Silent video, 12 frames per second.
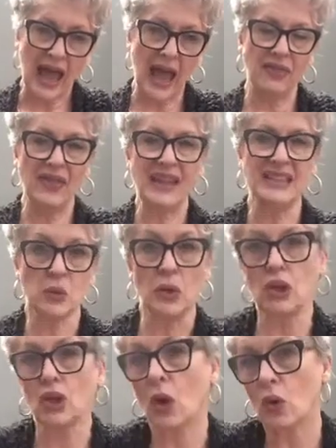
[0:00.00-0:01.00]
And that's
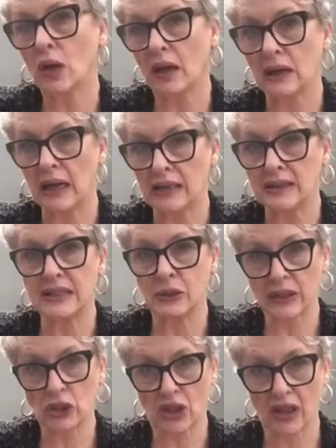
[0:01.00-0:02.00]
what yoga and
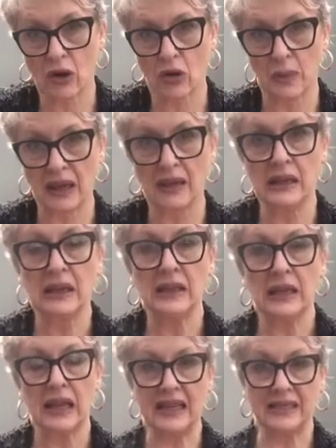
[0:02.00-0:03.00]
stretch therapy
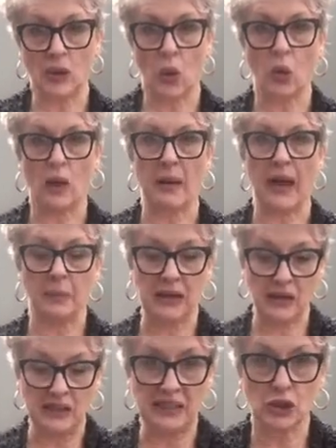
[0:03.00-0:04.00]
is all about,
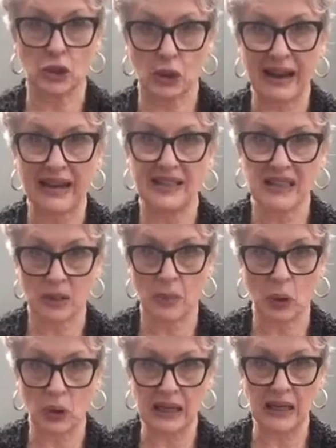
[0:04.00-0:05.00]
because it trains the
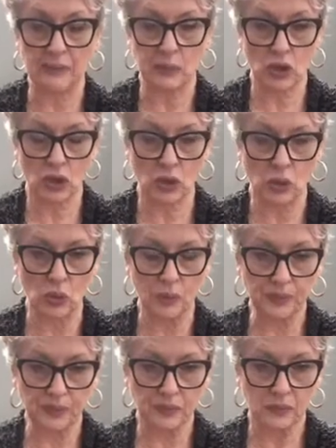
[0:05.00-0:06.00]
body to
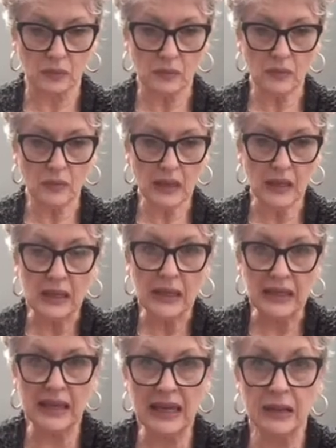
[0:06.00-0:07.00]

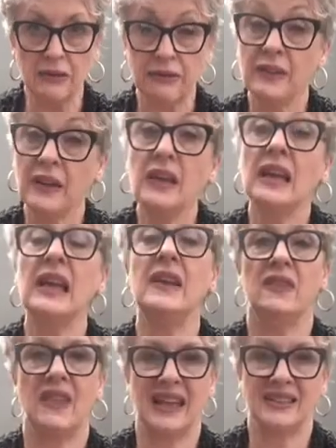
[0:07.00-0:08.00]
live
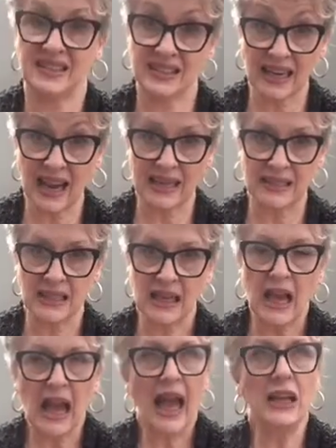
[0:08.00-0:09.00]
in that state.
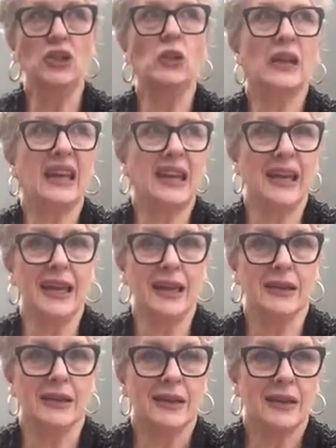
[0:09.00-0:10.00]
And you'll
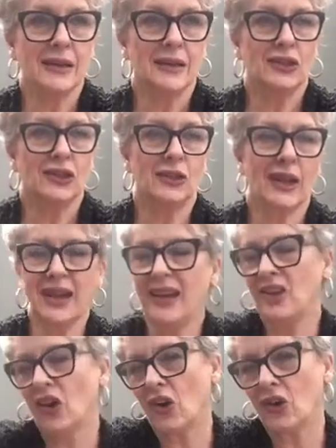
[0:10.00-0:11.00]
hear
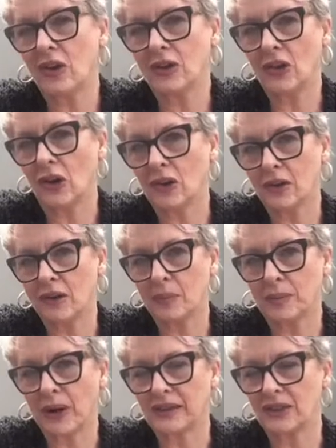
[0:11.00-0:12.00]
yoga
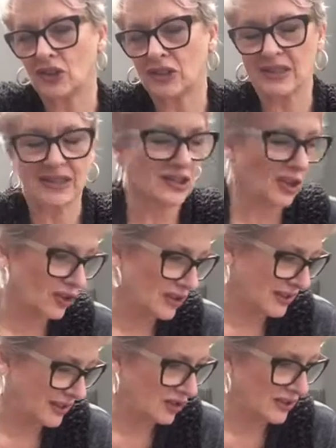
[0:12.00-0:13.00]
practitioners and yoga
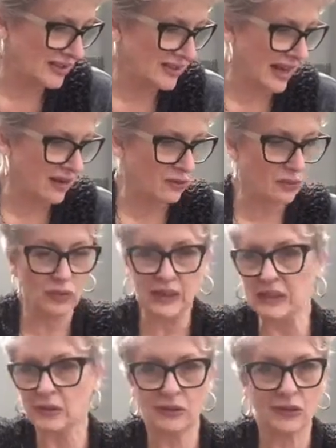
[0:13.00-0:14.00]
teachers and
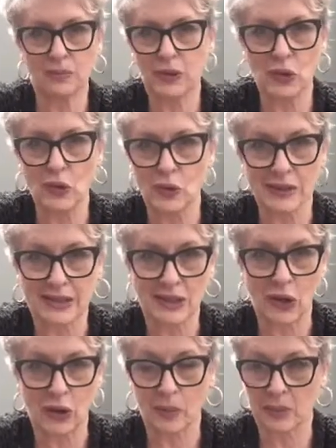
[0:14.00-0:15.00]
real purist
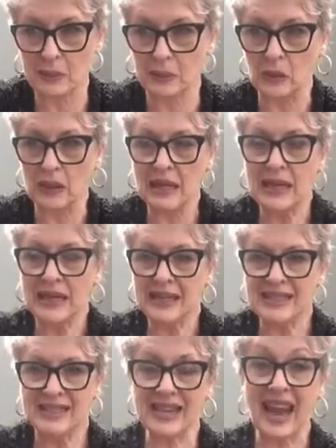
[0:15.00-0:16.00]
yoga people
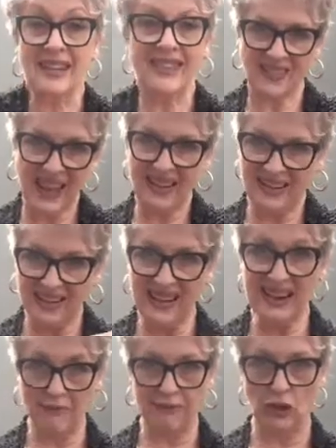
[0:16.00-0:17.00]
say that they
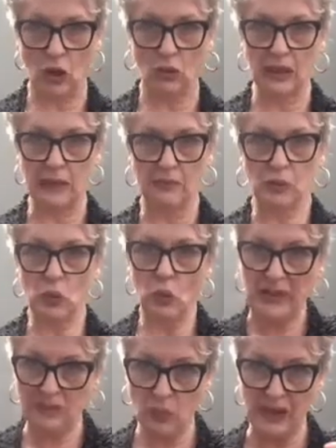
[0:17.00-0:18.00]
live yoga.
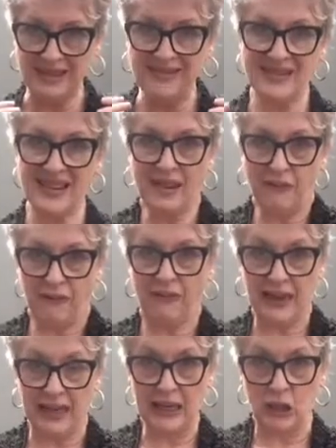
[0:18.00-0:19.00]
We live
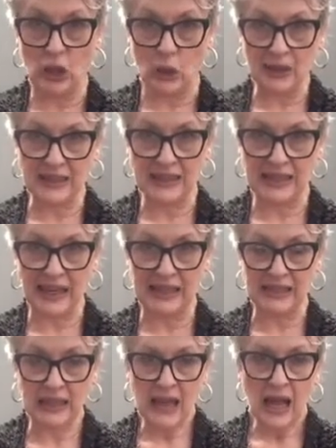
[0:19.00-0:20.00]
in a yoga
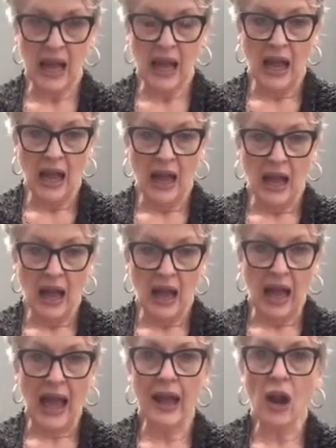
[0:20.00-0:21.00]
state.
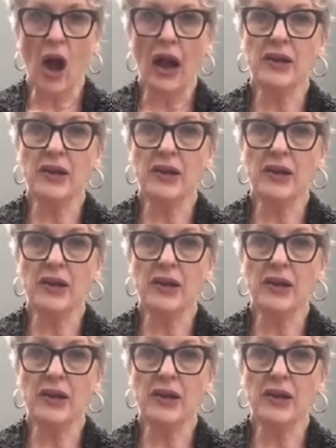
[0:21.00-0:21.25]
And I